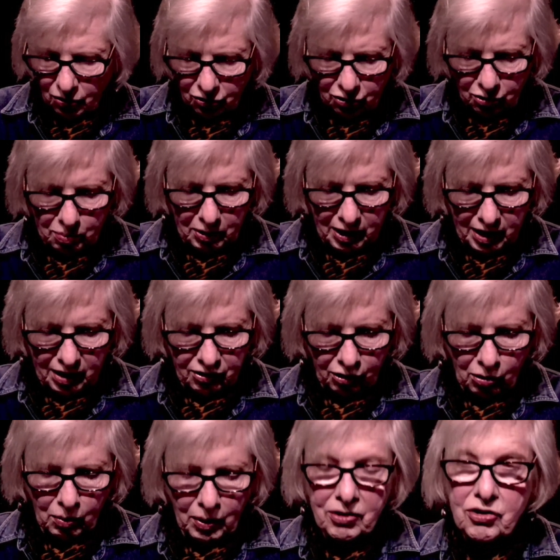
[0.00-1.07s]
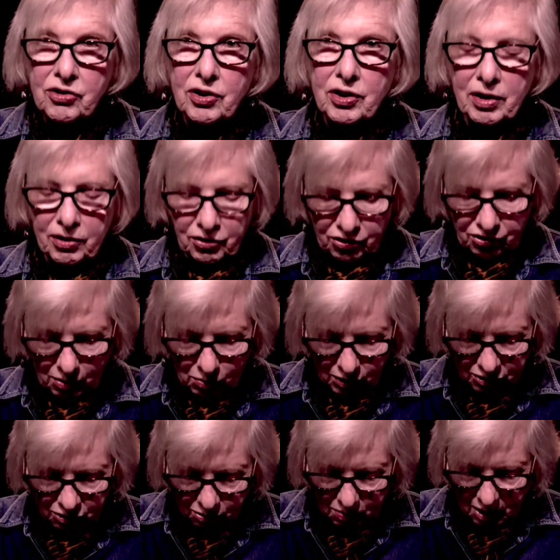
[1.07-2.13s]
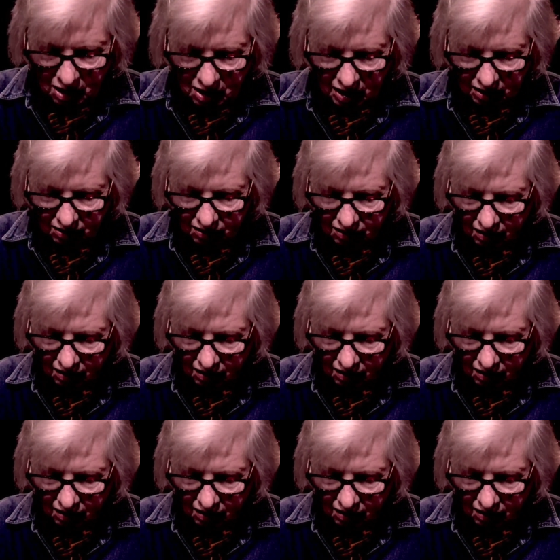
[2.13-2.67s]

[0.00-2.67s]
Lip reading: to plant a question in someone's mind.